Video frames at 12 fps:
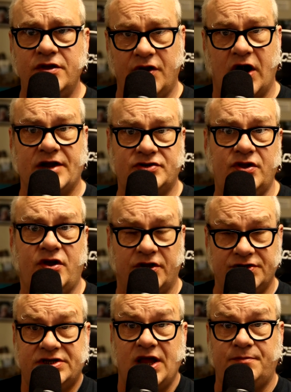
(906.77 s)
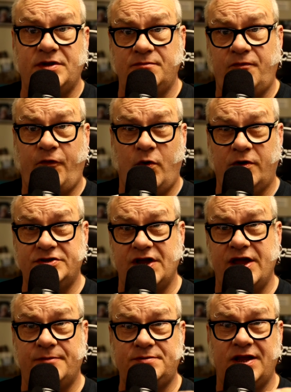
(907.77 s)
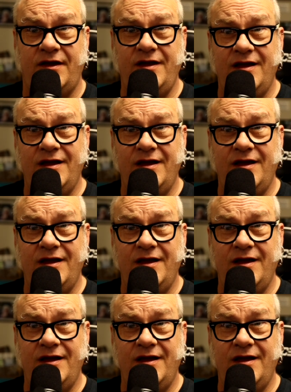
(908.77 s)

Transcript: they're actually called septum forceps.